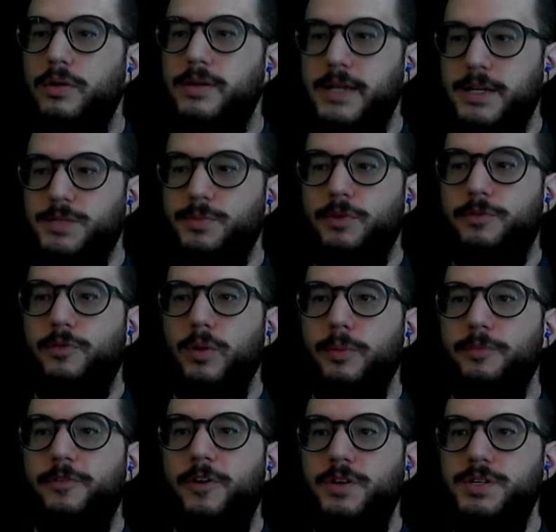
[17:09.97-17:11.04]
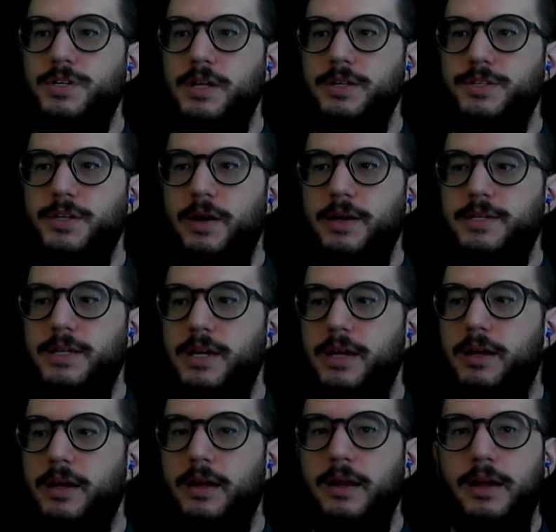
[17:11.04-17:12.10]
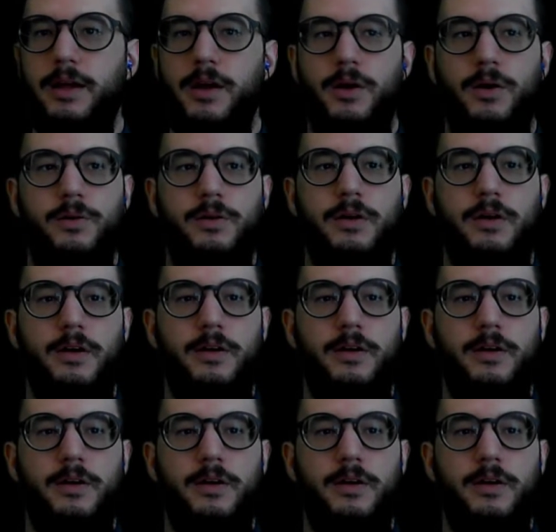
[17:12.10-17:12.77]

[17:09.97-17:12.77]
decimal form first. And so I take and I go